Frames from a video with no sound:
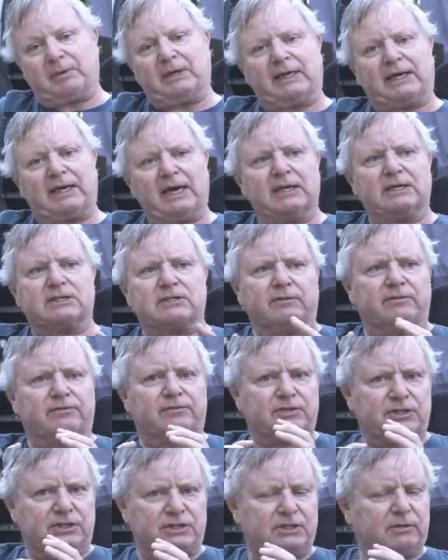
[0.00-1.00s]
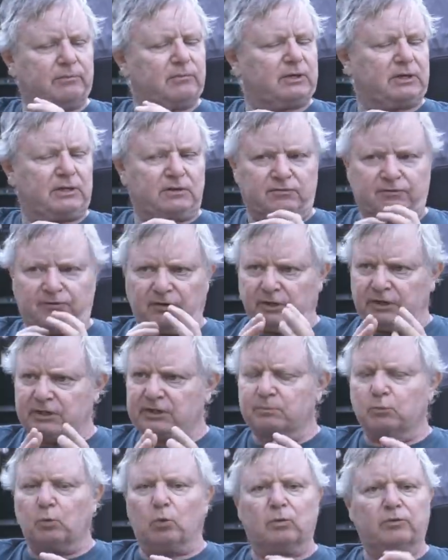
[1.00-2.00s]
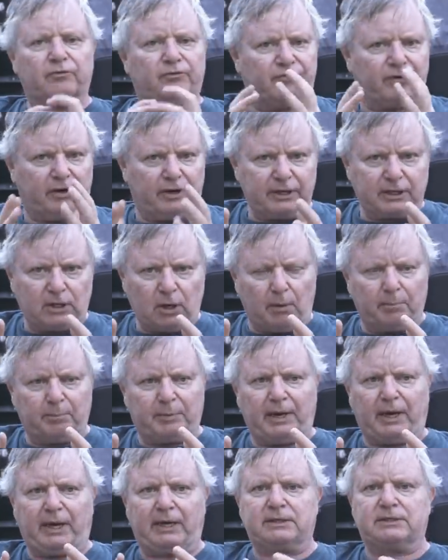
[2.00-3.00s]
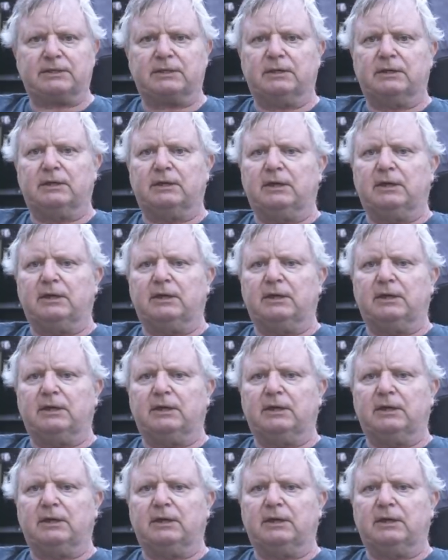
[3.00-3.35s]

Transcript: But again, it's a system that is very small, very compact.